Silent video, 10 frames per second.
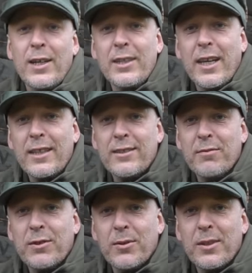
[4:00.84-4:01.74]
in
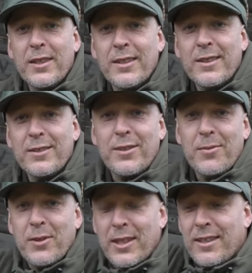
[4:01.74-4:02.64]
active duty
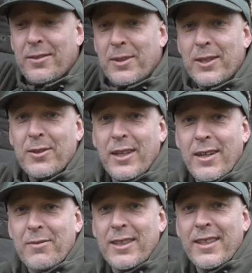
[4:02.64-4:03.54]
somewhere where you are
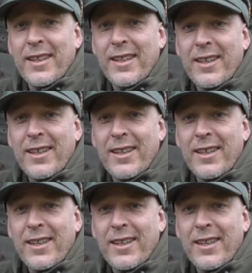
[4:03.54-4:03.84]
having